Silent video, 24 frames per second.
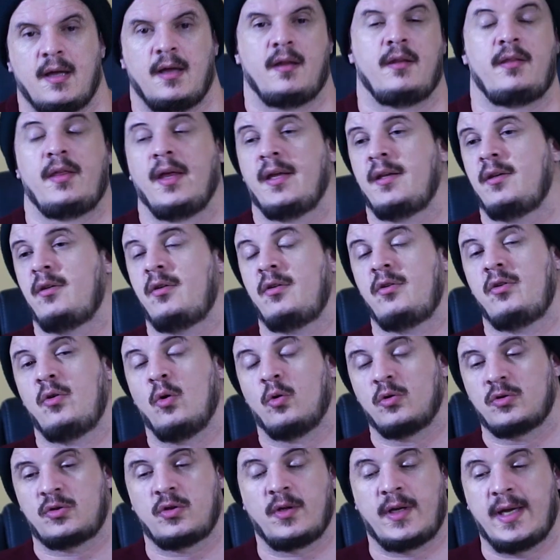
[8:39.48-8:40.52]
Then you
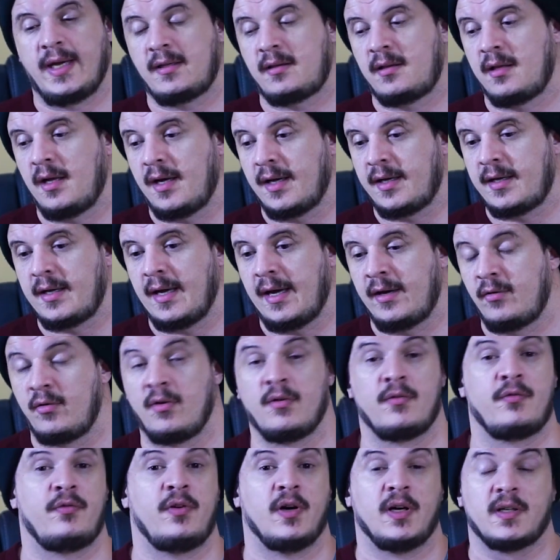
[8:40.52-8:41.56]
also get like a
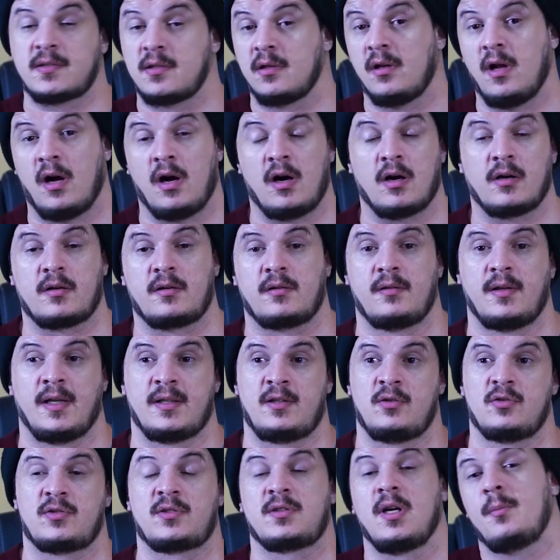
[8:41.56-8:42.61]
reversal arc that
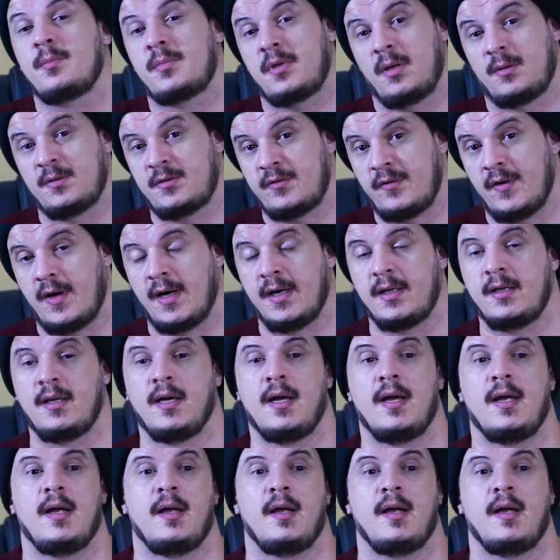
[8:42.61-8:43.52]
you sometimes find.